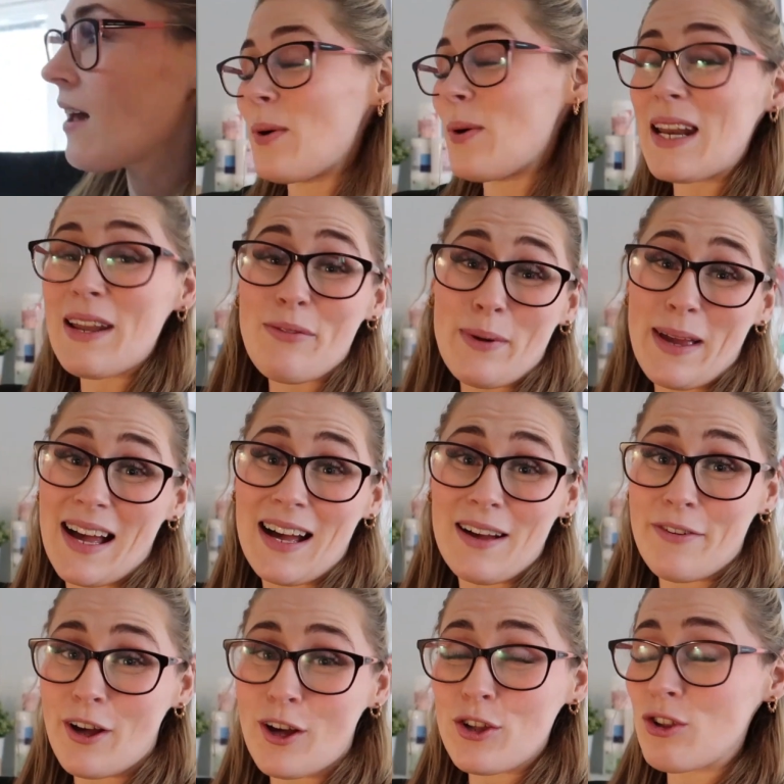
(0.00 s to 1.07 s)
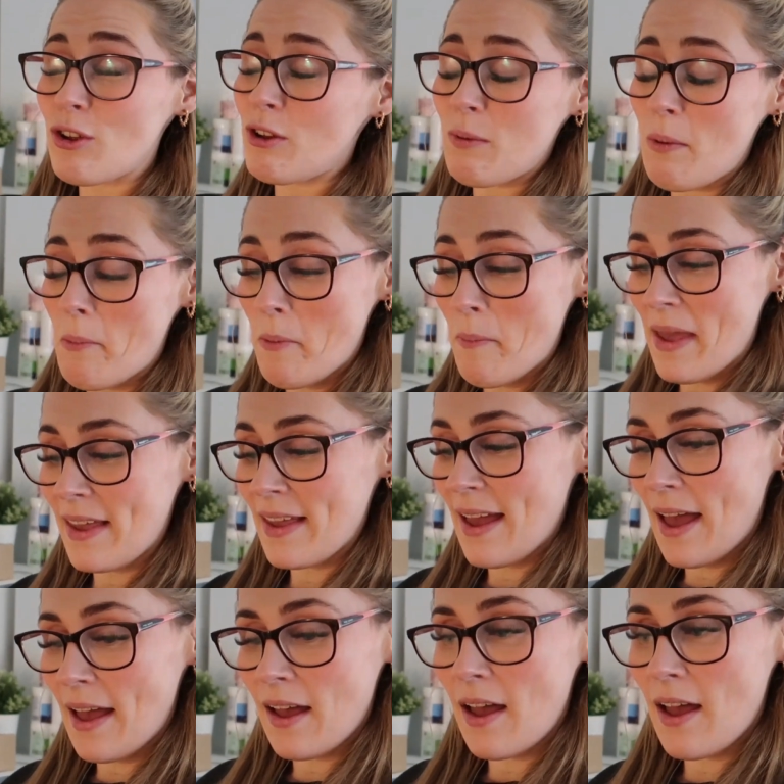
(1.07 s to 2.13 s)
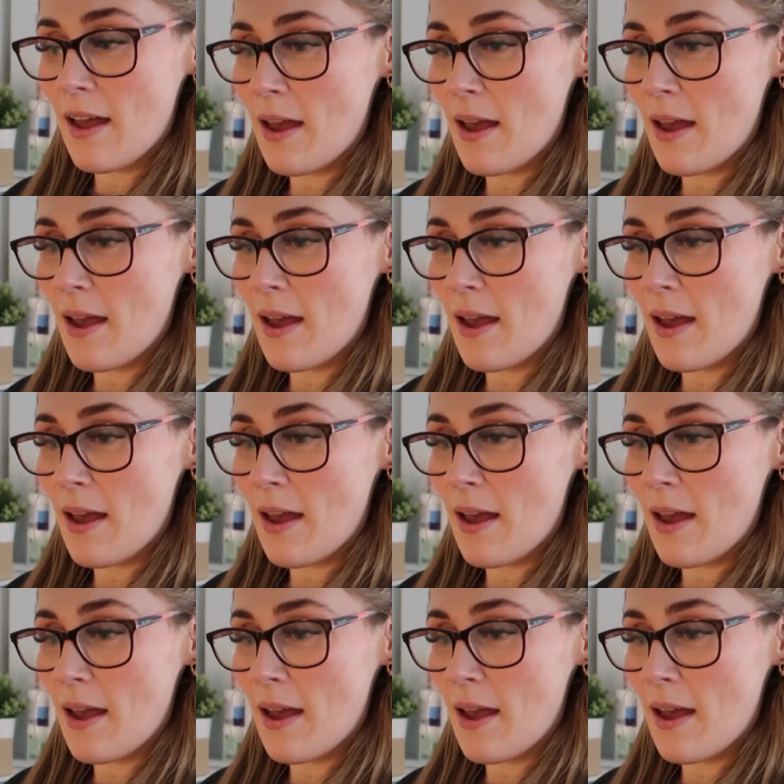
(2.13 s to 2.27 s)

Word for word: Whatever we have, I'll show you when we make it.